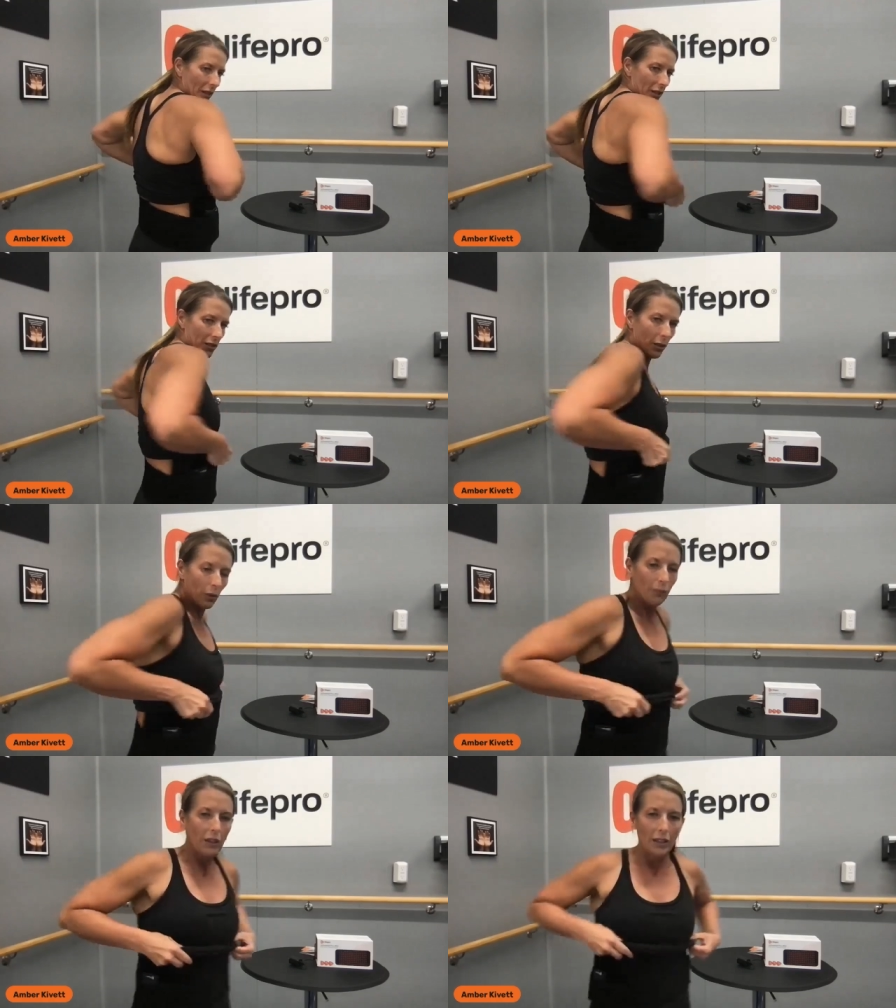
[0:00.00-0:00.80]

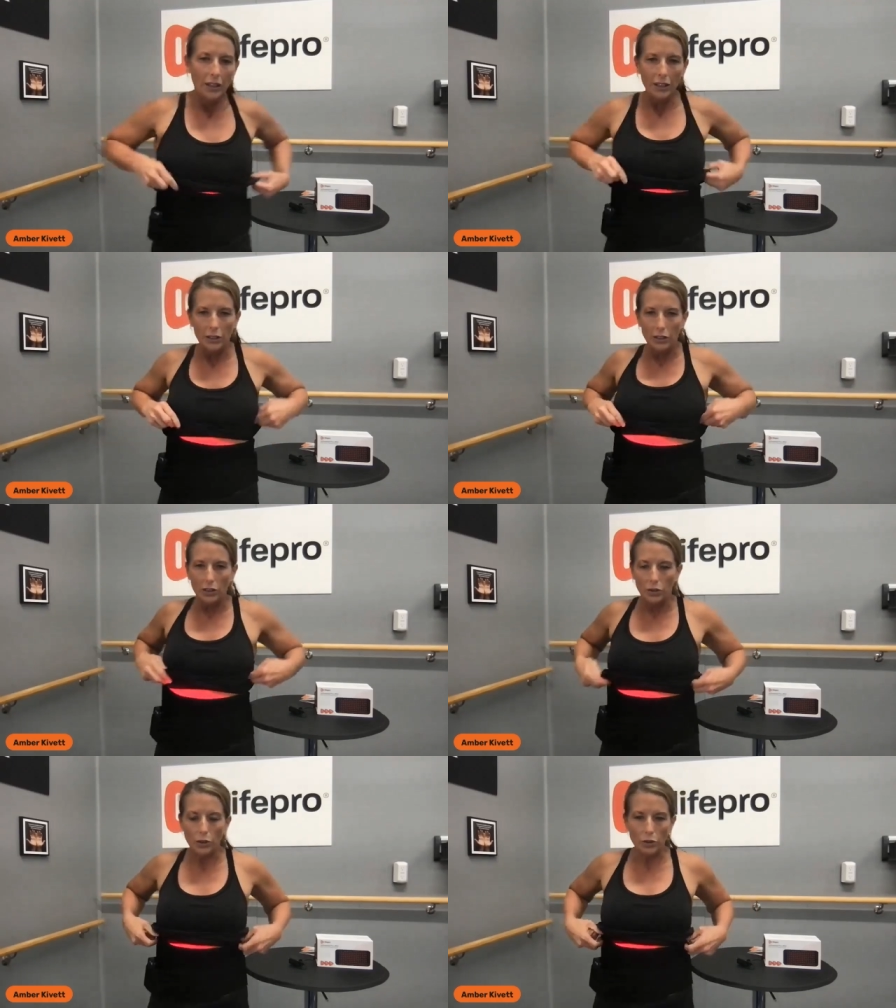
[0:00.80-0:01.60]
So
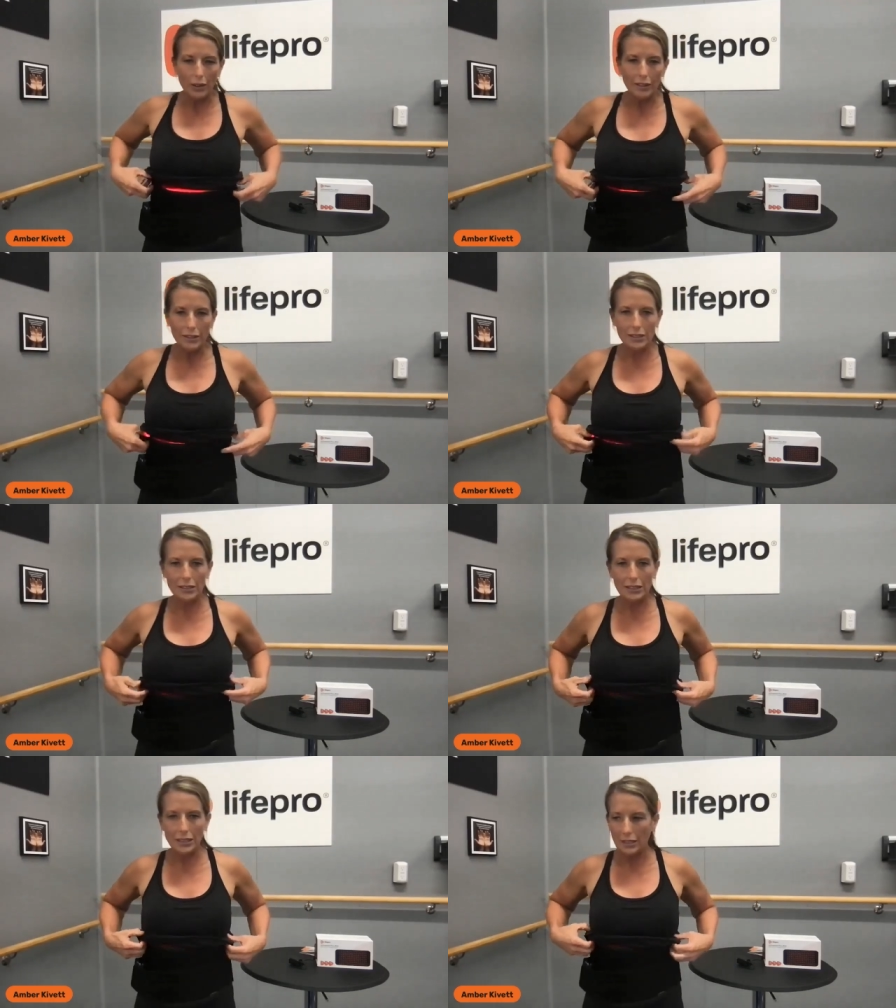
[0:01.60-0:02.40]
you go directly to the
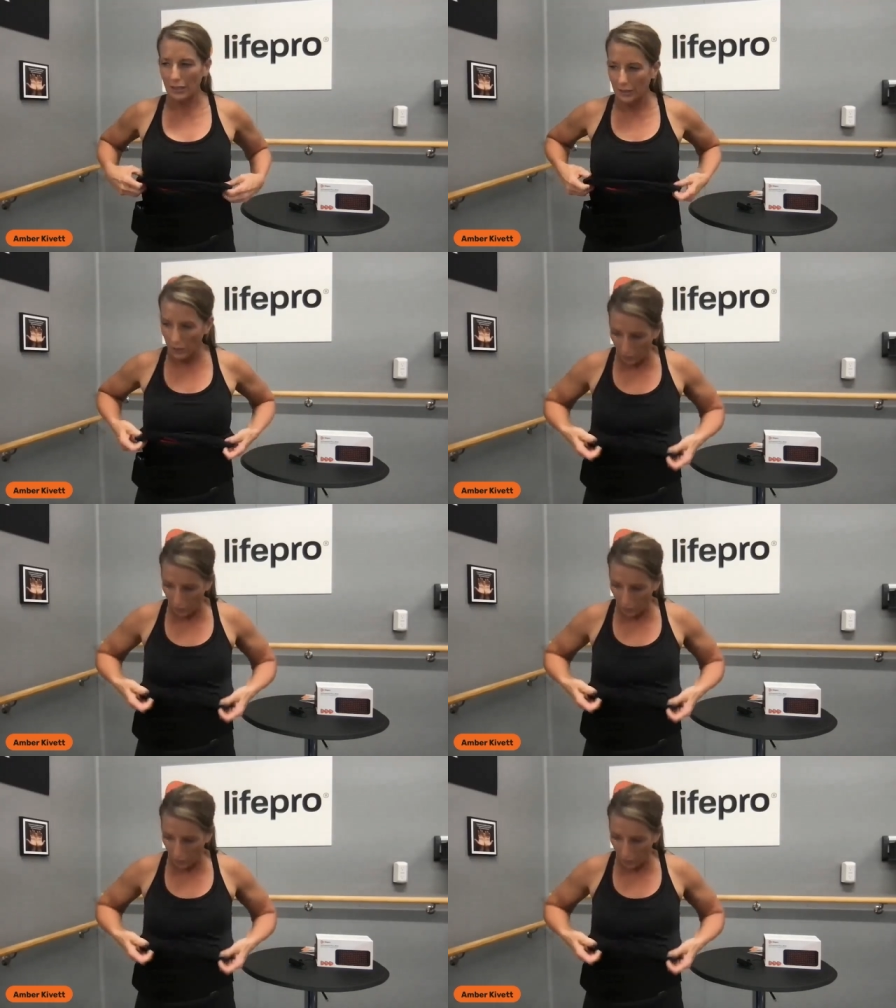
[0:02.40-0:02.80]
skin, and then